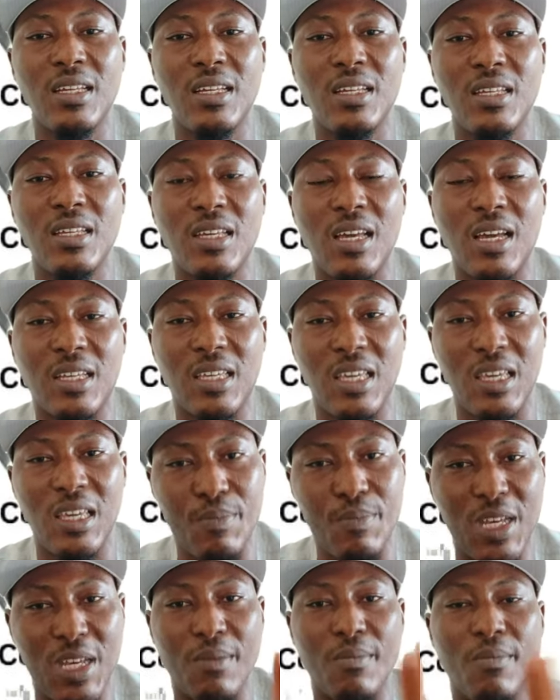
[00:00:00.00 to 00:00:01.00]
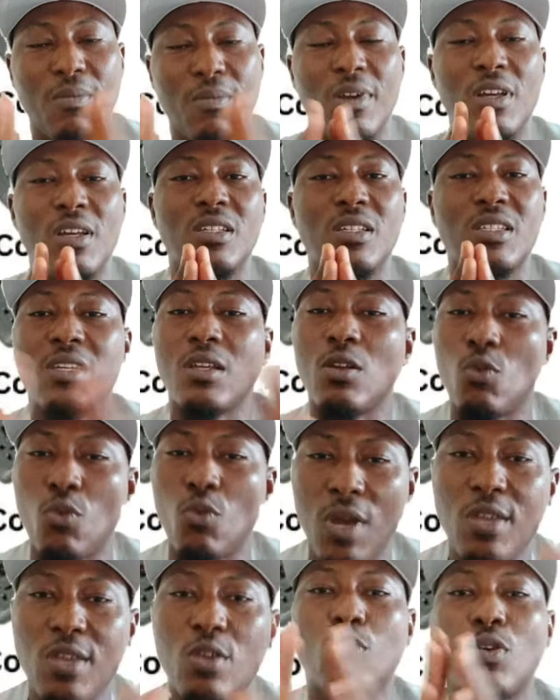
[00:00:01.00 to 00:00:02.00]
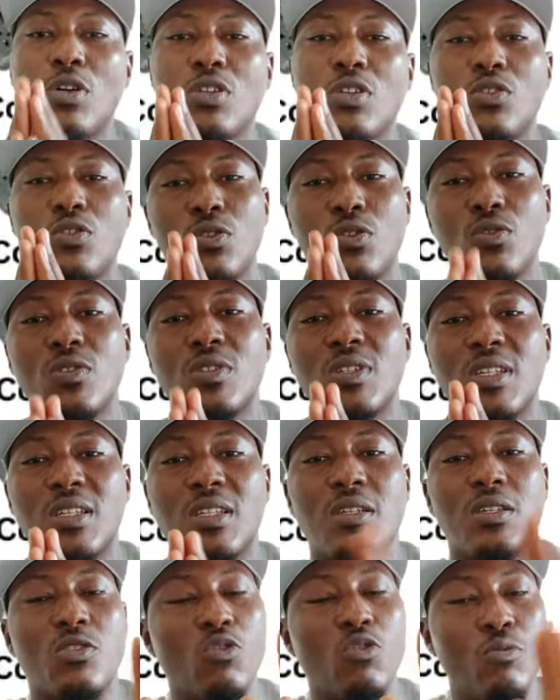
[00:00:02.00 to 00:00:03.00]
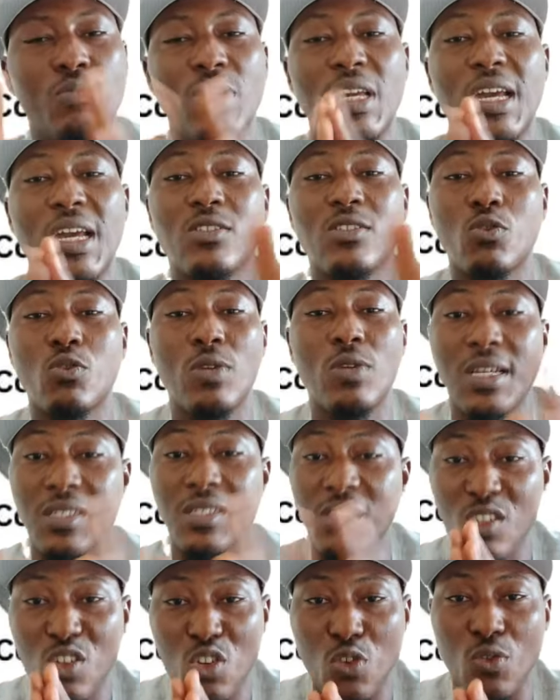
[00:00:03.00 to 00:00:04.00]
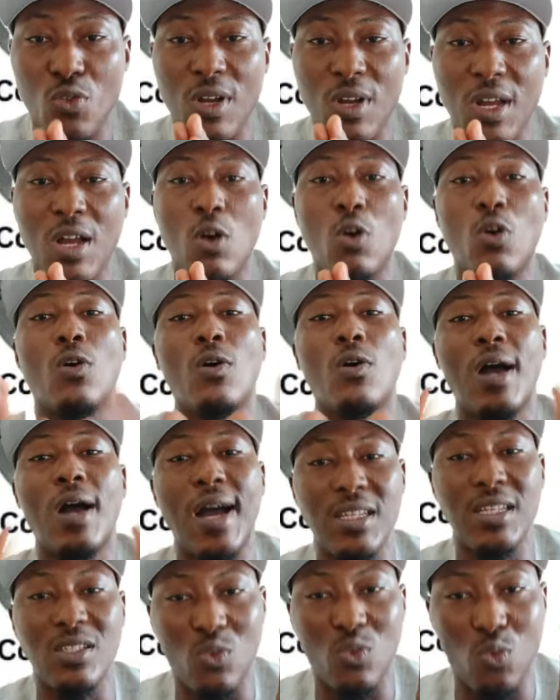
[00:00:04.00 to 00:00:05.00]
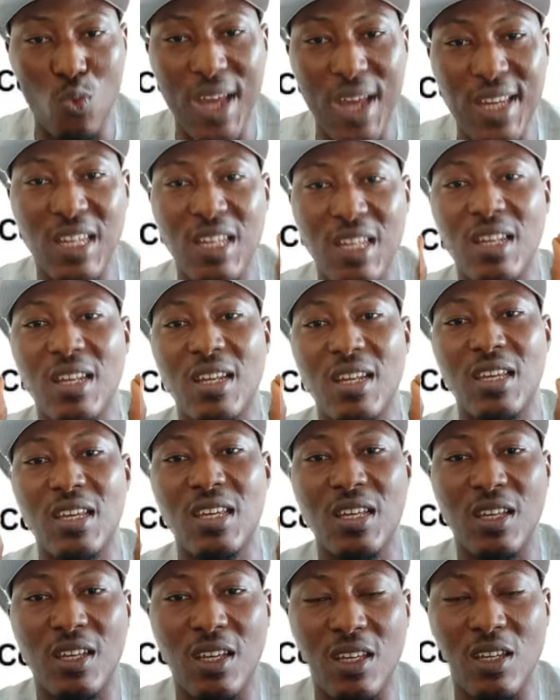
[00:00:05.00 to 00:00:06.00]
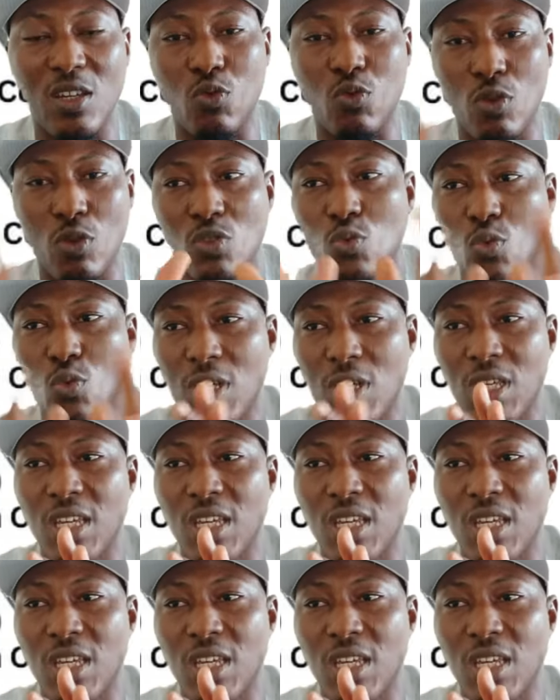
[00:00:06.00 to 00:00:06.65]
keep them till when you want to use it. It will be as good as new or as when it was working.